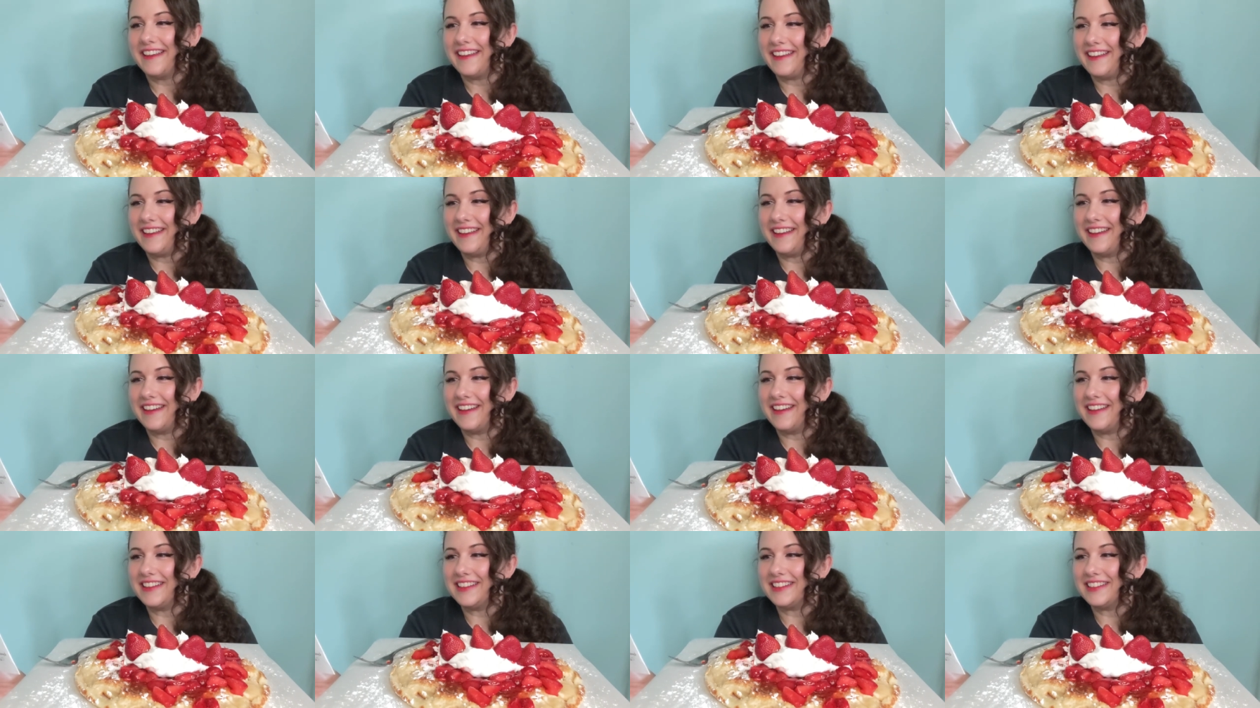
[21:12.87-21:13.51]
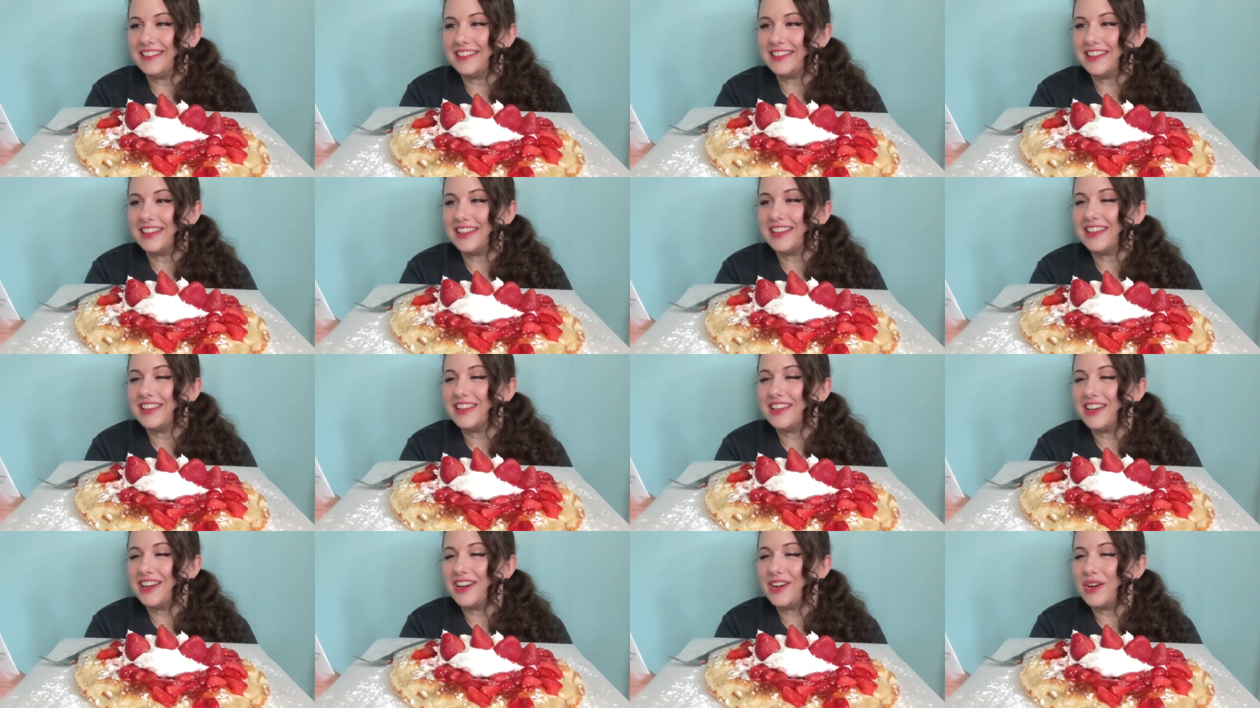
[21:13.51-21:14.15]
and
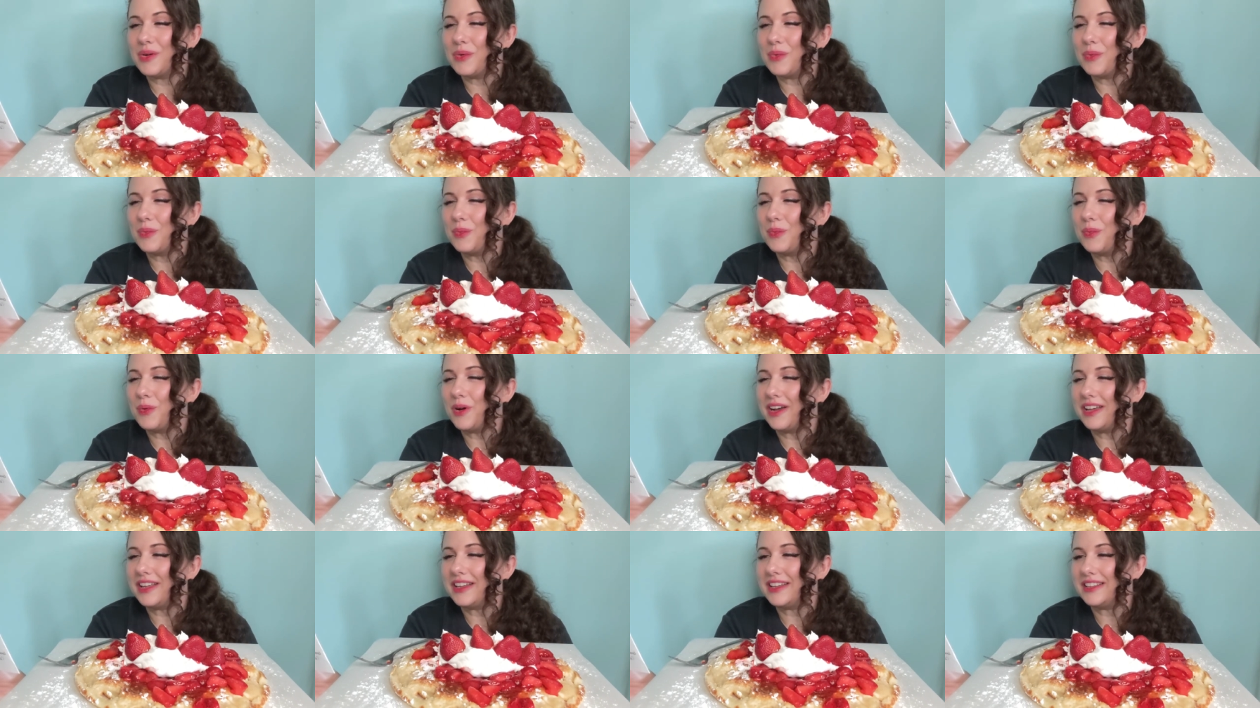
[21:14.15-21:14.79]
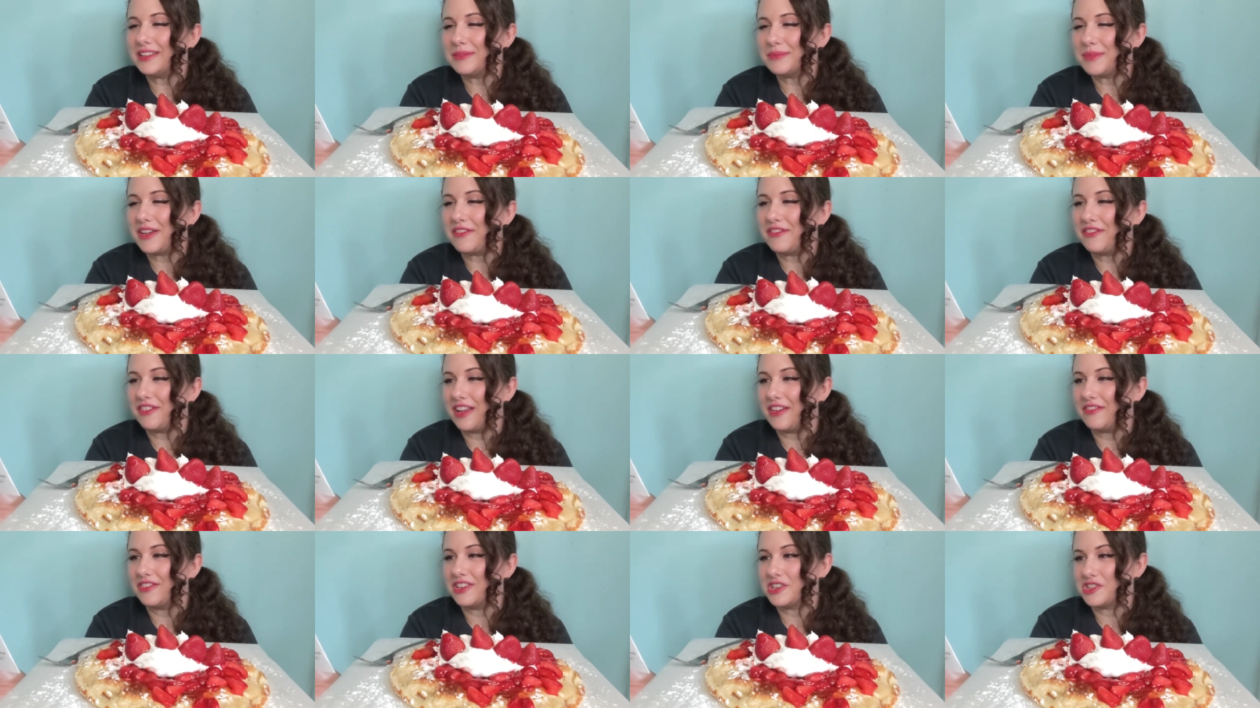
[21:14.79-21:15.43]
what is my
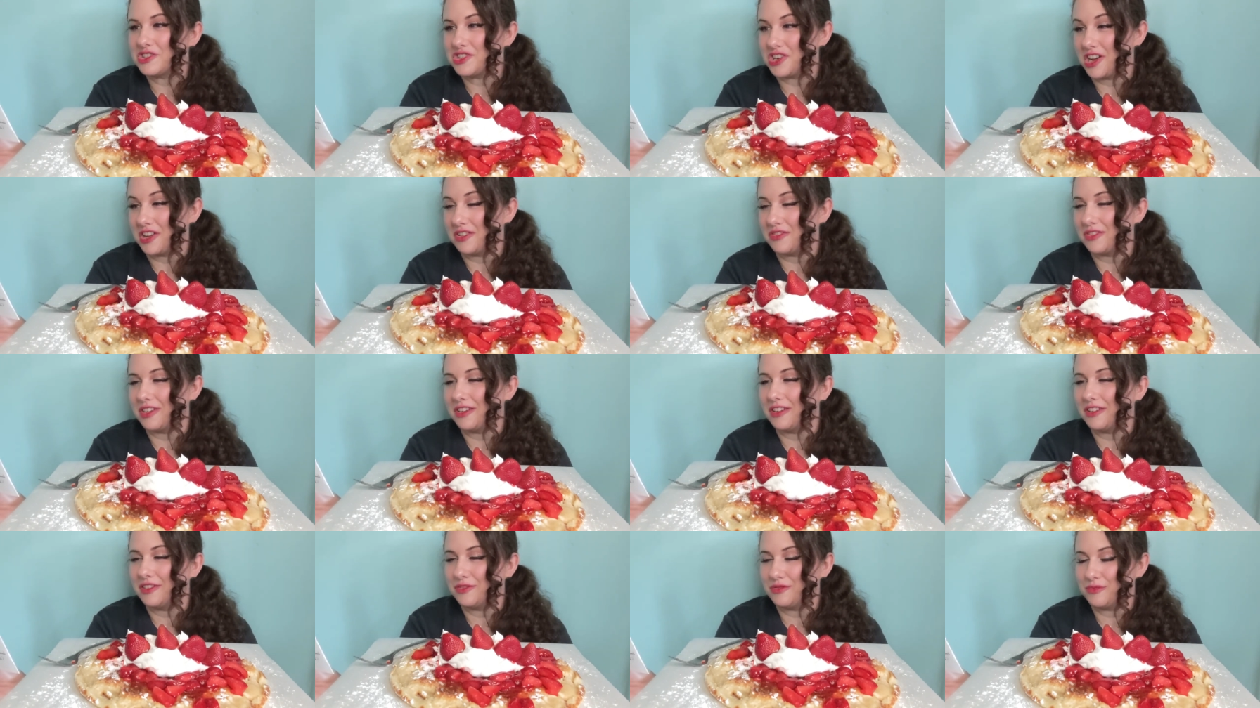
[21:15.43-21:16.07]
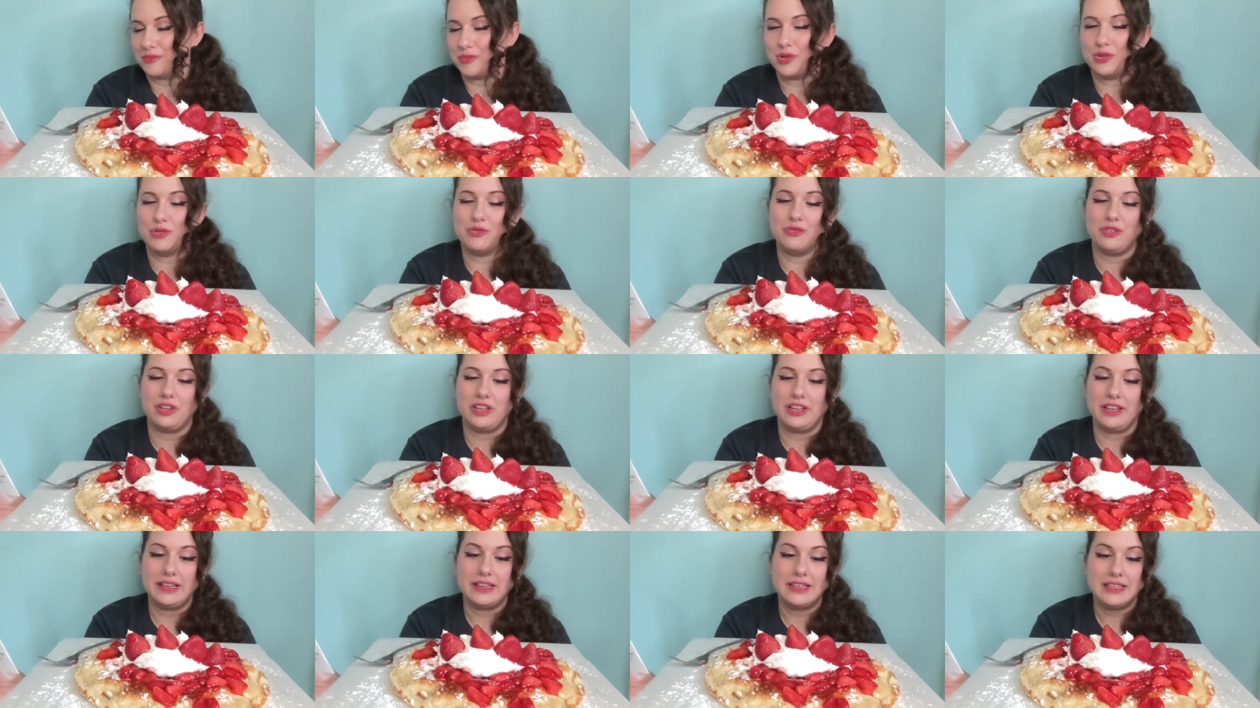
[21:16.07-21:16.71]
favorite genre of
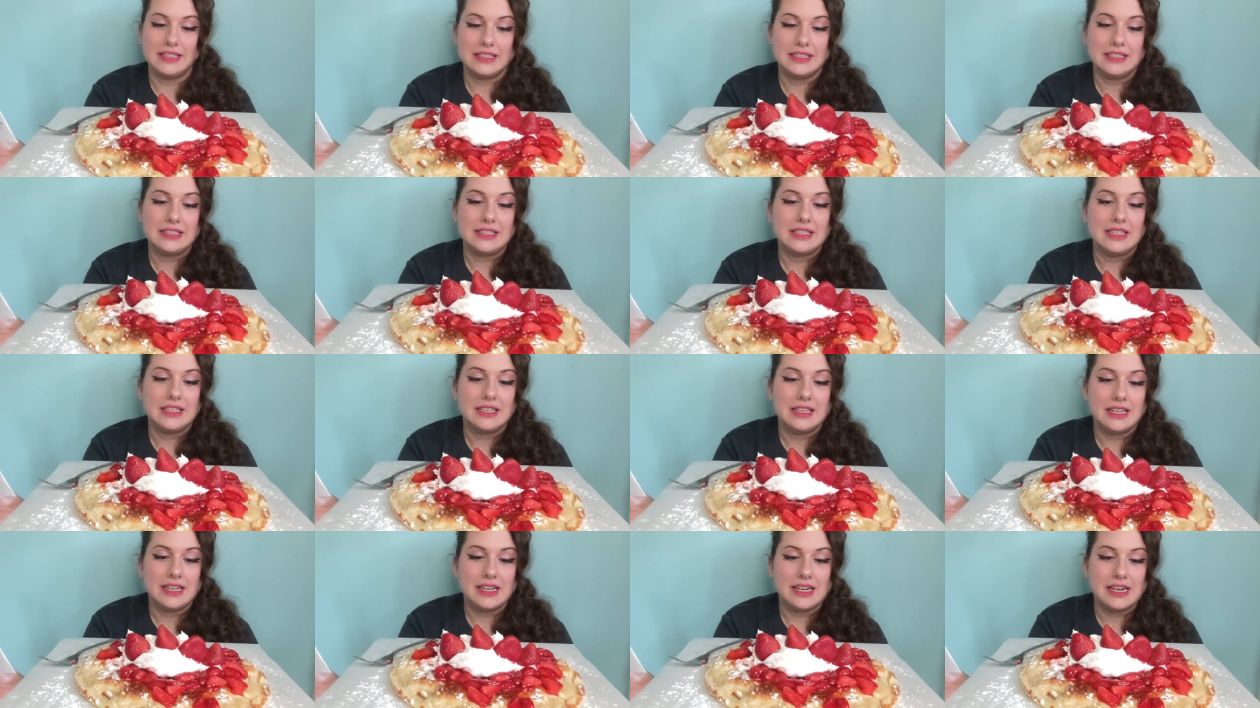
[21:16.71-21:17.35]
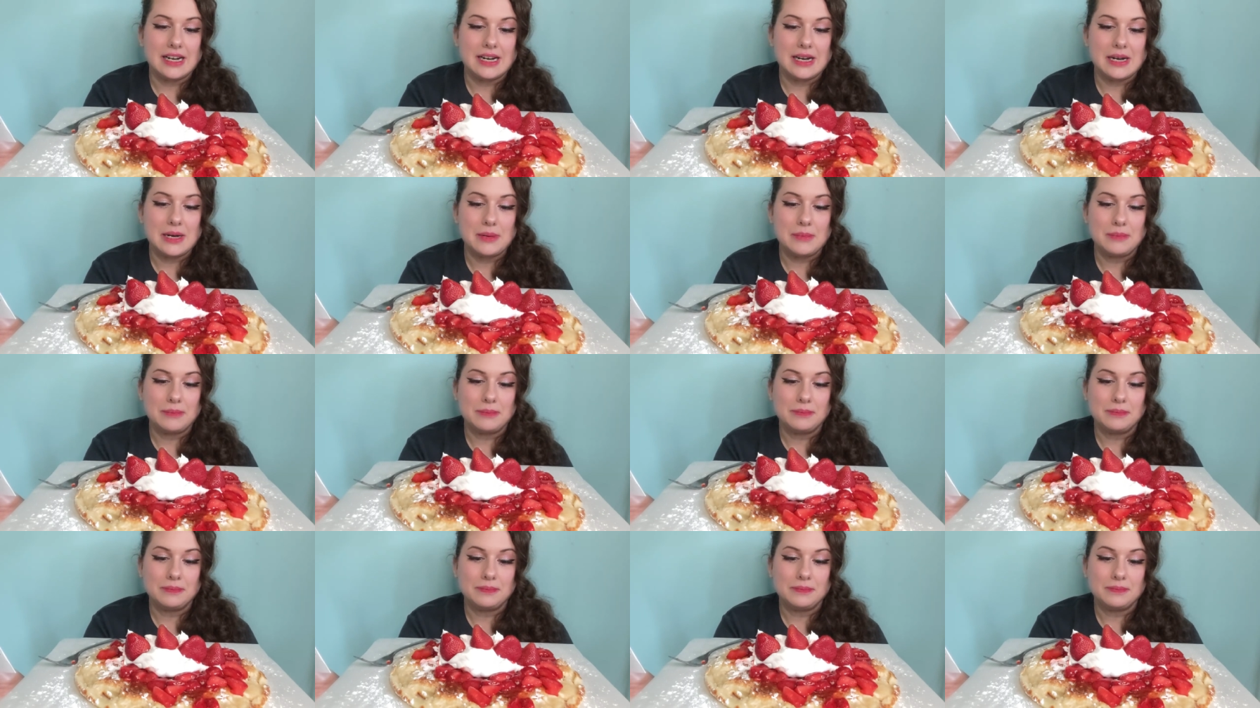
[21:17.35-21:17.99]
movie?
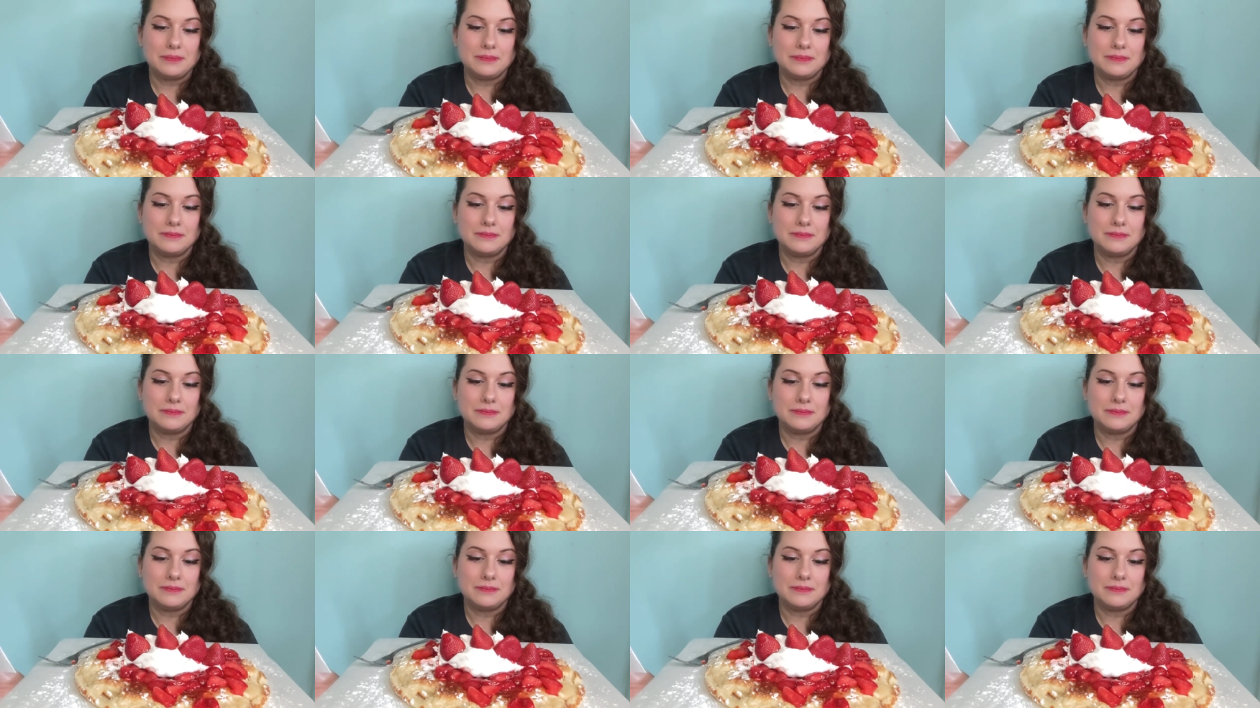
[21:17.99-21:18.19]
Um,